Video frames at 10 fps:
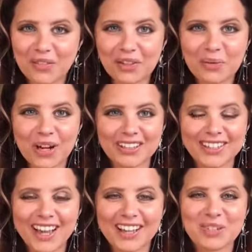Hello
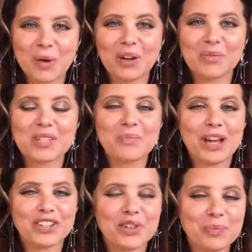everyone and welcome
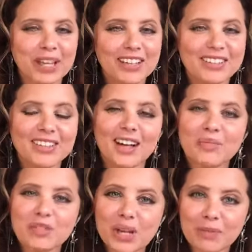to Magical Me.
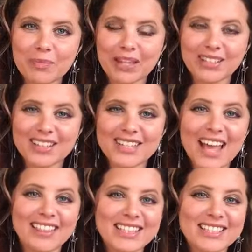I'm Jamie
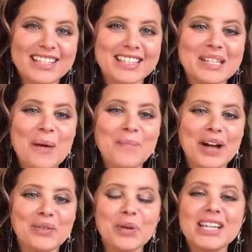Mendez and this is
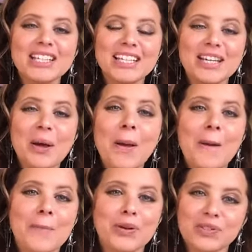my weekly
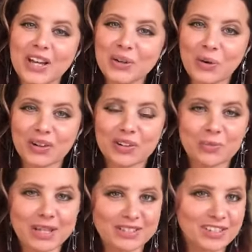Moonday
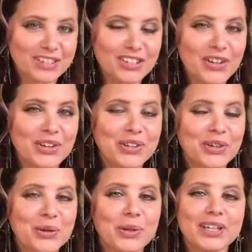Oracle message,
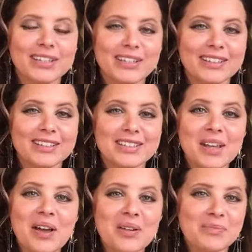although it
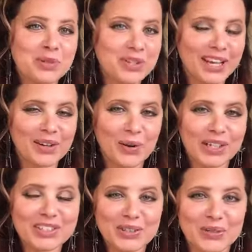is Moonday
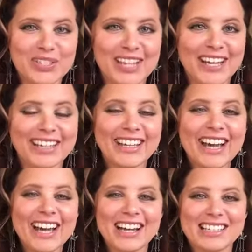on
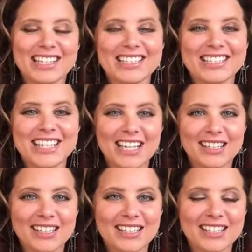Tuesday as I did
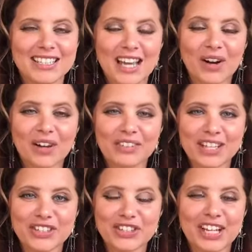take the day
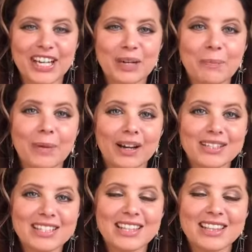off yesterday,
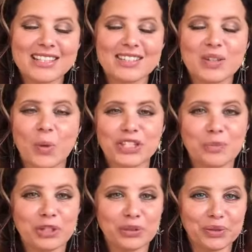but this is
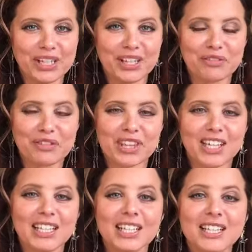going to be a reading
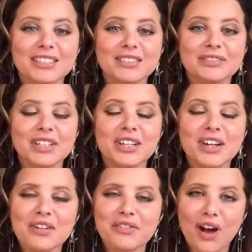for the collective
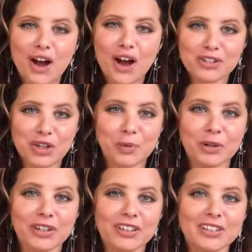for
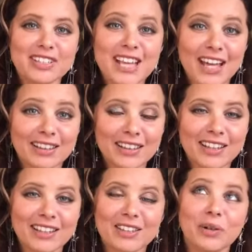October 10th,
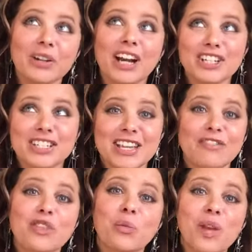or I should
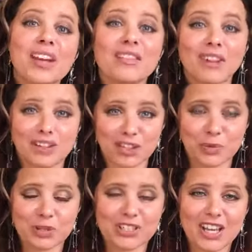say for the week of
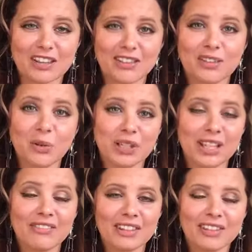October 10th
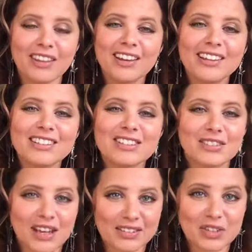or 11th,
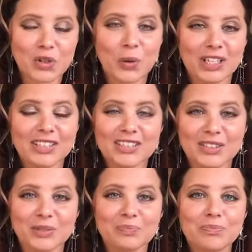
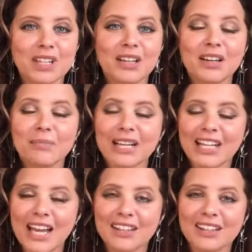2022.
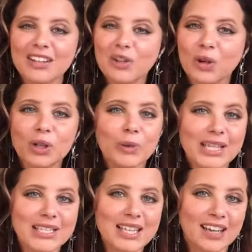But again, you're
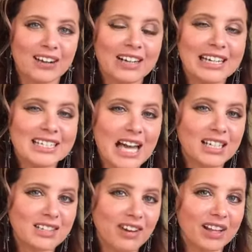always here in
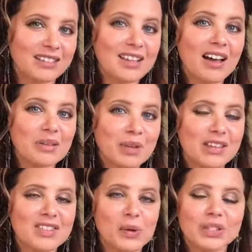exact divine
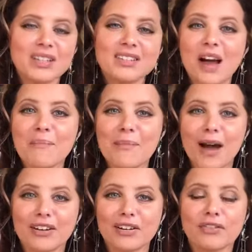timing, so it does not
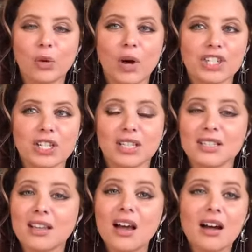matter if you're
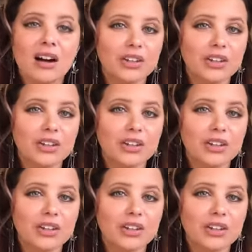watching this